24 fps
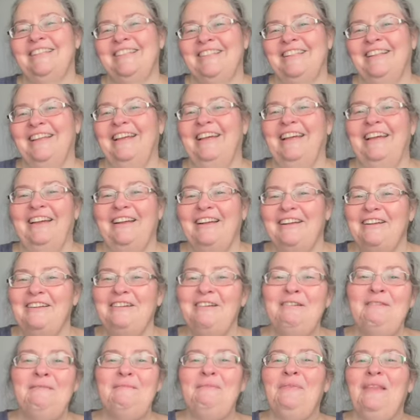like
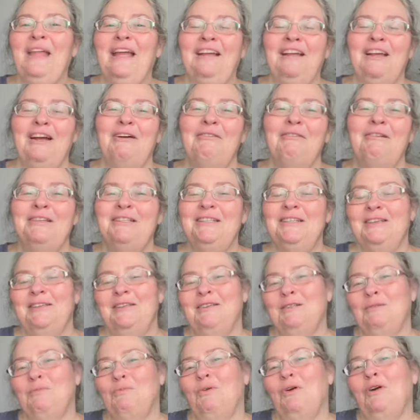I go into
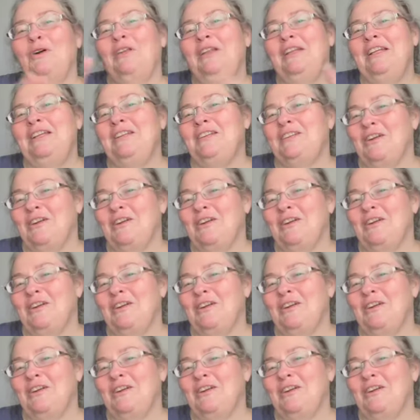this whirling